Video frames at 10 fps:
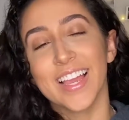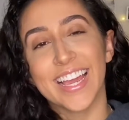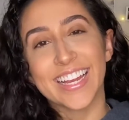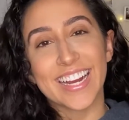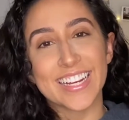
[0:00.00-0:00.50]

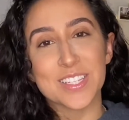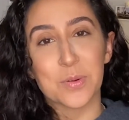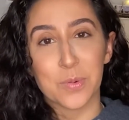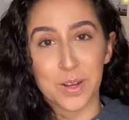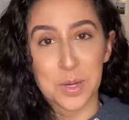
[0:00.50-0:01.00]
Hey guys,
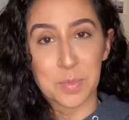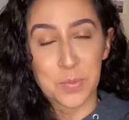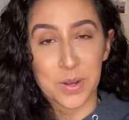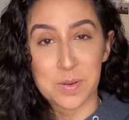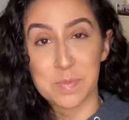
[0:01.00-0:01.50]

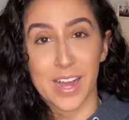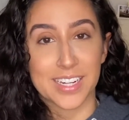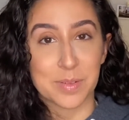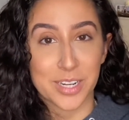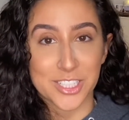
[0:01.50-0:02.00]
welcome back
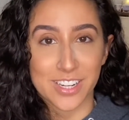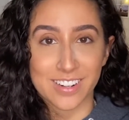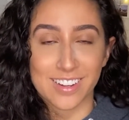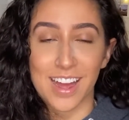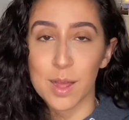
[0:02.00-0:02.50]
to my
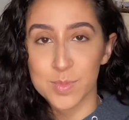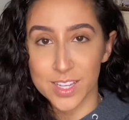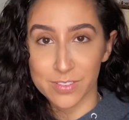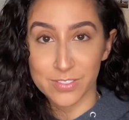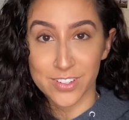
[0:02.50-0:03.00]
channel. I'm
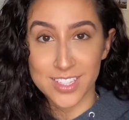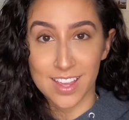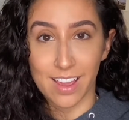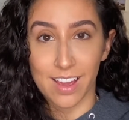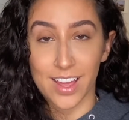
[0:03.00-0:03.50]
Stephanie
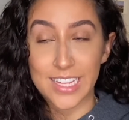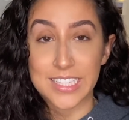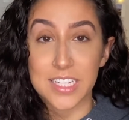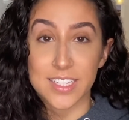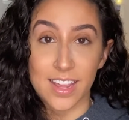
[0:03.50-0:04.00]
Fonseca and
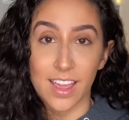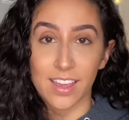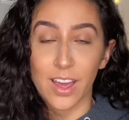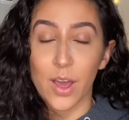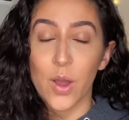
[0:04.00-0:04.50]

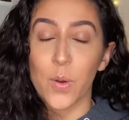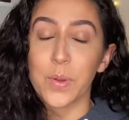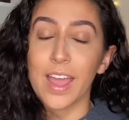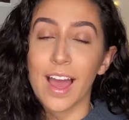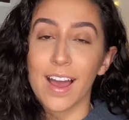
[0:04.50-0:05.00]
today
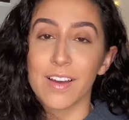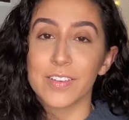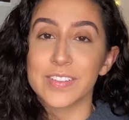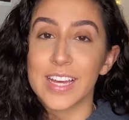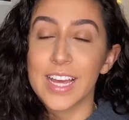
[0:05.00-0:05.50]
we
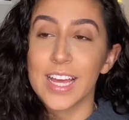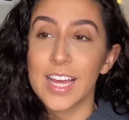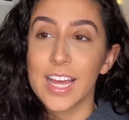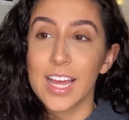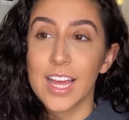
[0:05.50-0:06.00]
have
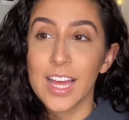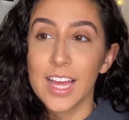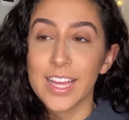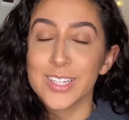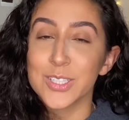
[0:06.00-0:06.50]

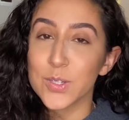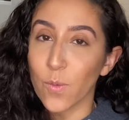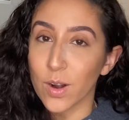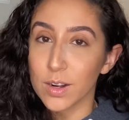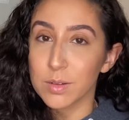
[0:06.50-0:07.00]
a
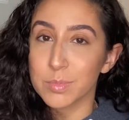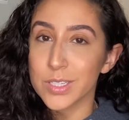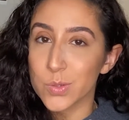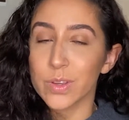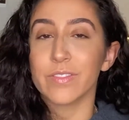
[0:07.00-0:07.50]
short but
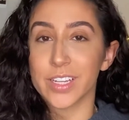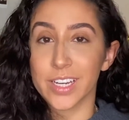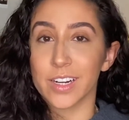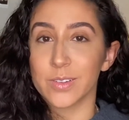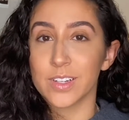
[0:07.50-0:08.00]
sweet
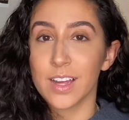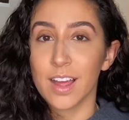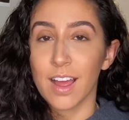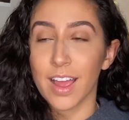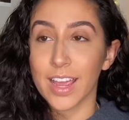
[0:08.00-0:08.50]
video
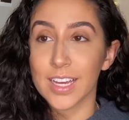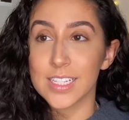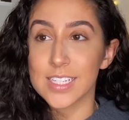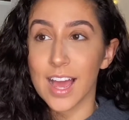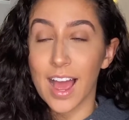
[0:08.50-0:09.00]

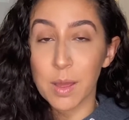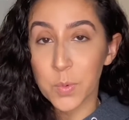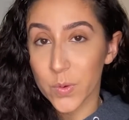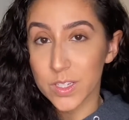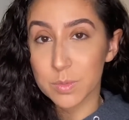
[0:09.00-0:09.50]
and I'm
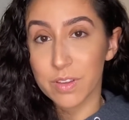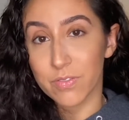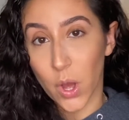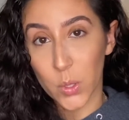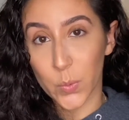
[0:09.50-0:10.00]
going to be
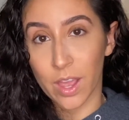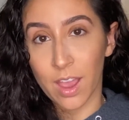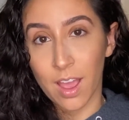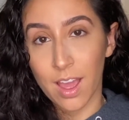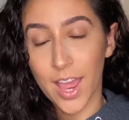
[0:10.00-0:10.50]

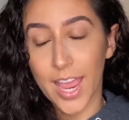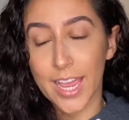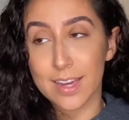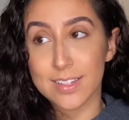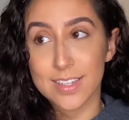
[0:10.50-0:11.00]
following
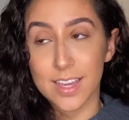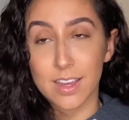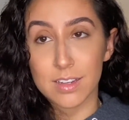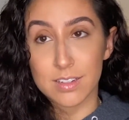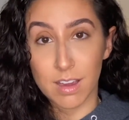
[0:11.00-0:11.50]
a
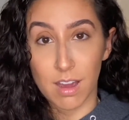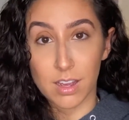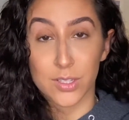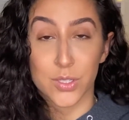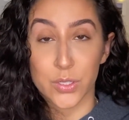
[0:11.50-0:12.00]
TikTok
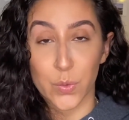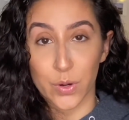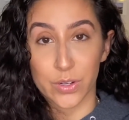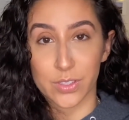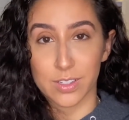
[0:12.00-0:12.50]

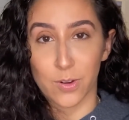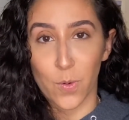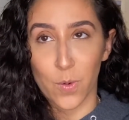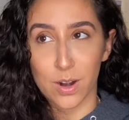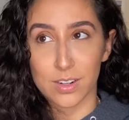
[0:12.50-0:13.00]
tutorial,
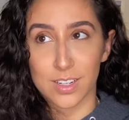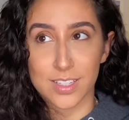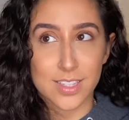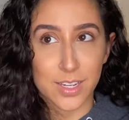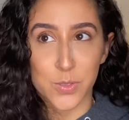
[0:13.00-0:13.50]
or a
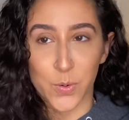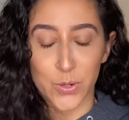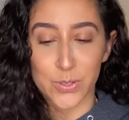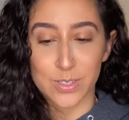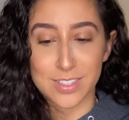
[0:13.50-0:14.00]

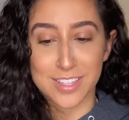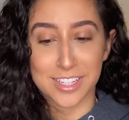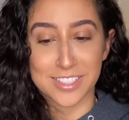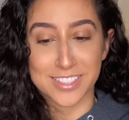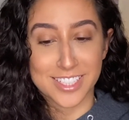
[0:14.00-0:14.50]
TikTorial,
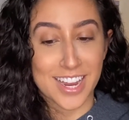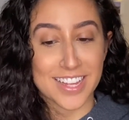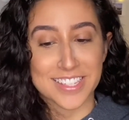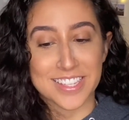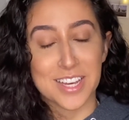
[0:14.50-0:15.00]
such
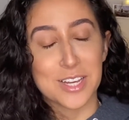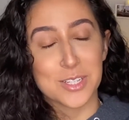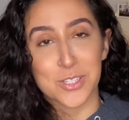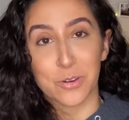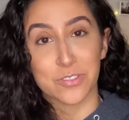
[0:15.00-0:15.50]
as
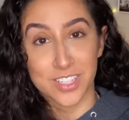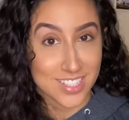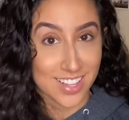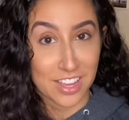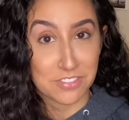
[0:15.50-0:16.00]
Soph Does
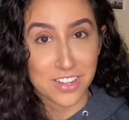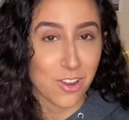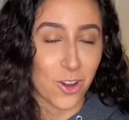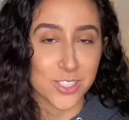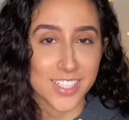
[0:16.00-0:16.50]
Life
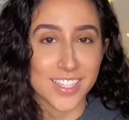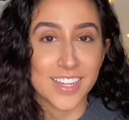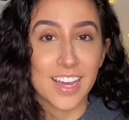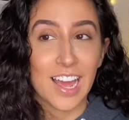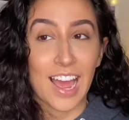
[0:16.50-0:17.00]
called it.
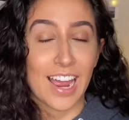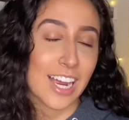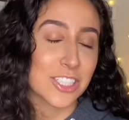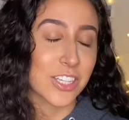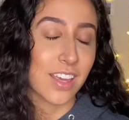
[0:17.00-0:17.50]
I
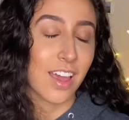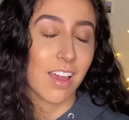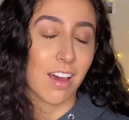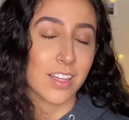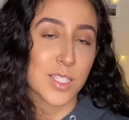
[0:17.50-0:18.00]
actually
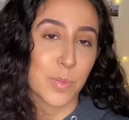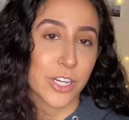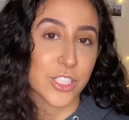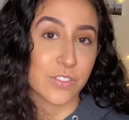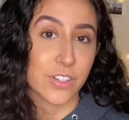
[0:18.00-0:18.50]
got
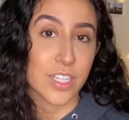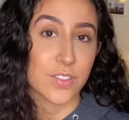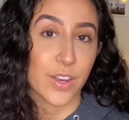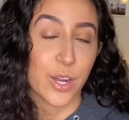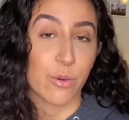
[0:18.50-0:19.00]
inspiration for this
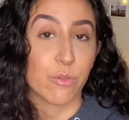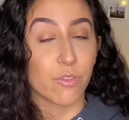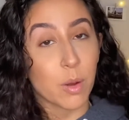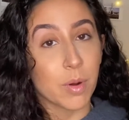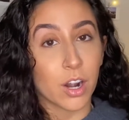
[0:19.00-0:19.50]
video
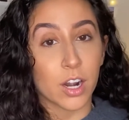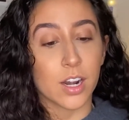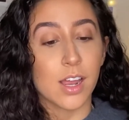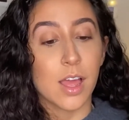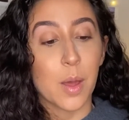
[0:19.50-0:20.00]
from
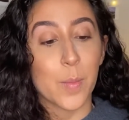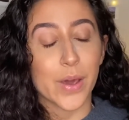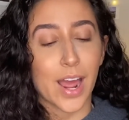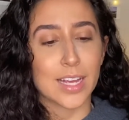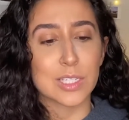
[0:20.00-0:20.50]
her,
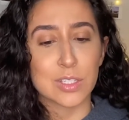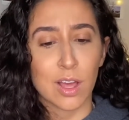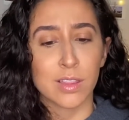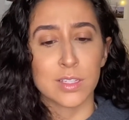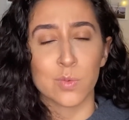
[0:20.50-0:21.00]
but I saw
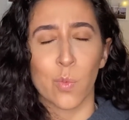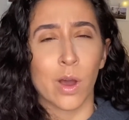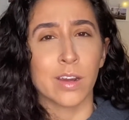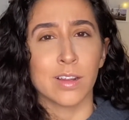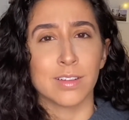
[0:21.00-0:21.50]
this
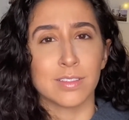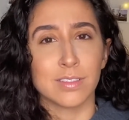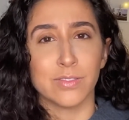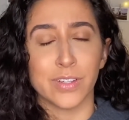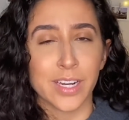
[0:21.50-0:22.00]
one
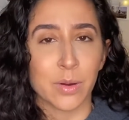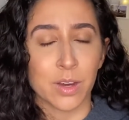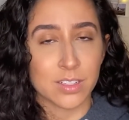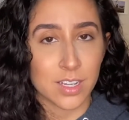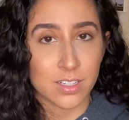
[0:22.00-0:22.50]
video
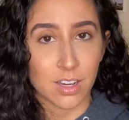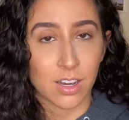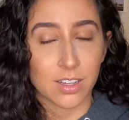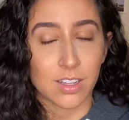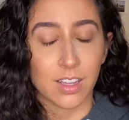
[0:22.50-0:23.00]
on
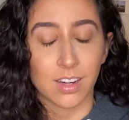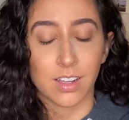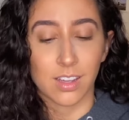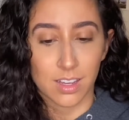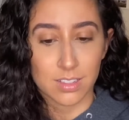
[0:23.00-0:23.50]
TikTok, and
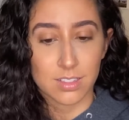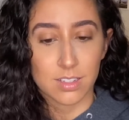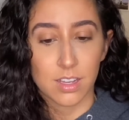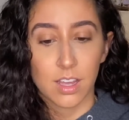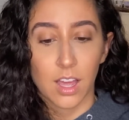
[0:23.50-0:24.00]
yes,
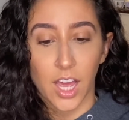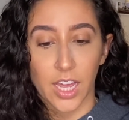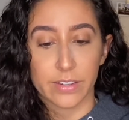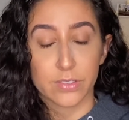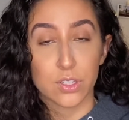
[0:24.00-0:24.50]
I
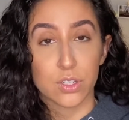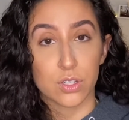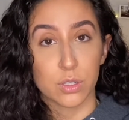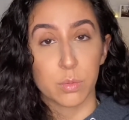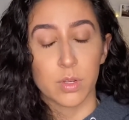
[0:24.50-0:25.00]
have
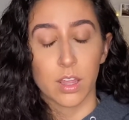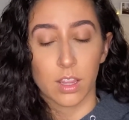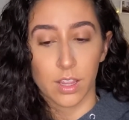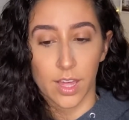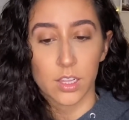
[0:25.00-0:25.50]
stooped
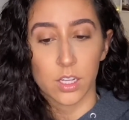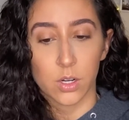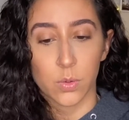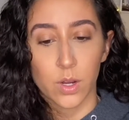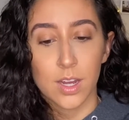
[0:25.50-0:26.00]
that
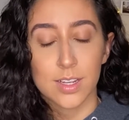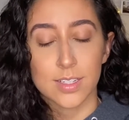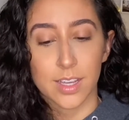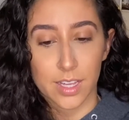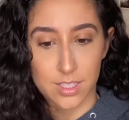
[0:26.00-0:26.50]
low
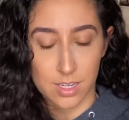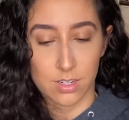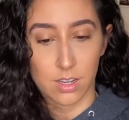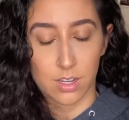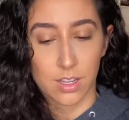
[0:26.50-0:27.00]
to get
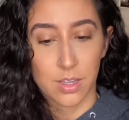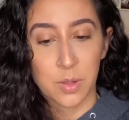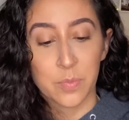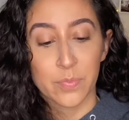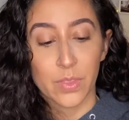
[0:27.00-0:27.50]
TikTok,
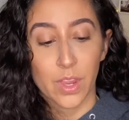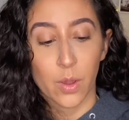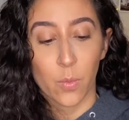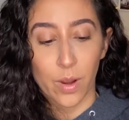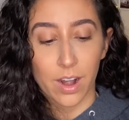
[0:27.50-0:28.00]

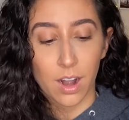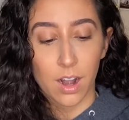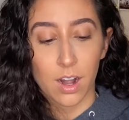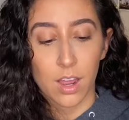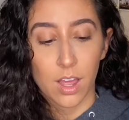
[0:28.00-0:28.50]
where